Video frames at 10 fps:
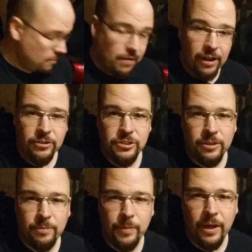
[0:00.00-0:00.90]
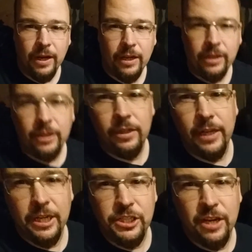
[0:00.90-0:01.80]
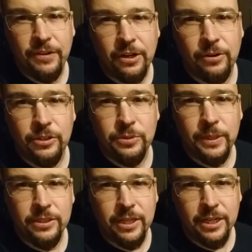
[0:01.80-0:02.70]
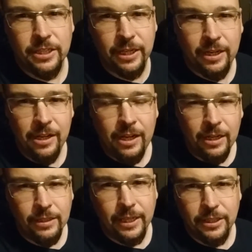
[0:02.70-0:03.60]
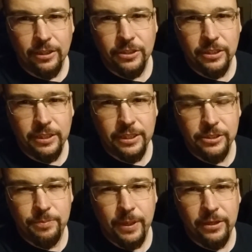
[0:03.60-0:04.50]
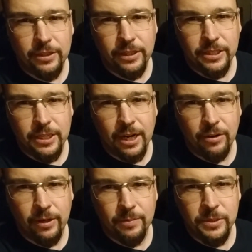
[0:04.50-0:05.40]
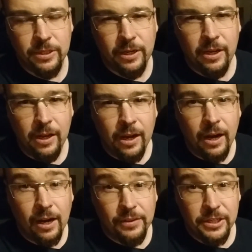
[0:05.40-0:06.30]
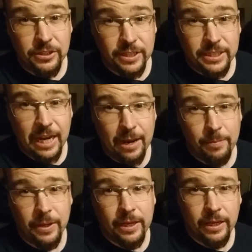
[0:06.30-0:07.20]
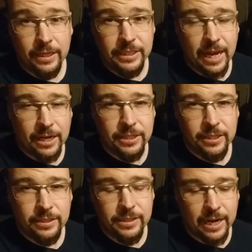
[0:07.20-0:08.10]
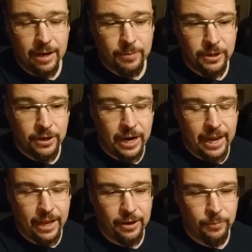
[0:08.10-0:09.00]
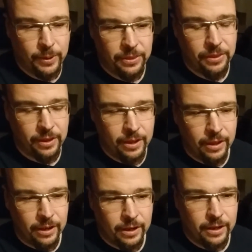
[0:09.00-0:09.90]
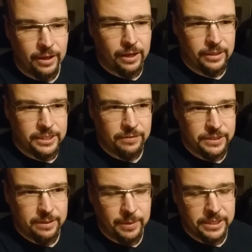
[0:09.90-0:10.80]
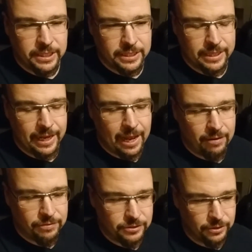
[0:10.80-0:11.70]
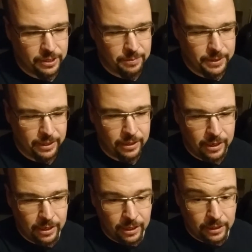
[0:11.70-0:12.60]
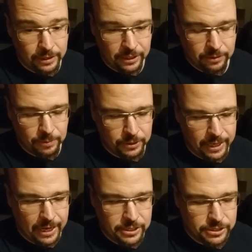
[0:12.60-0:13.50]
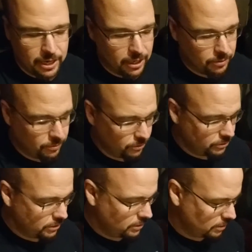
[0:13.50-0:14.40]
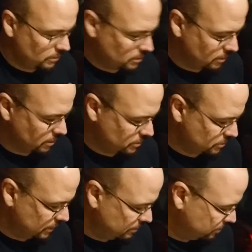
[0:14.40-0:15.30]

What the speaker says: found some nice Chevy Cruise wheels. I actually like the looks of these better than the stock rims. These are the same exact diameter and width, 17 by 6.5, so they'd be legal per the H-stock rules or street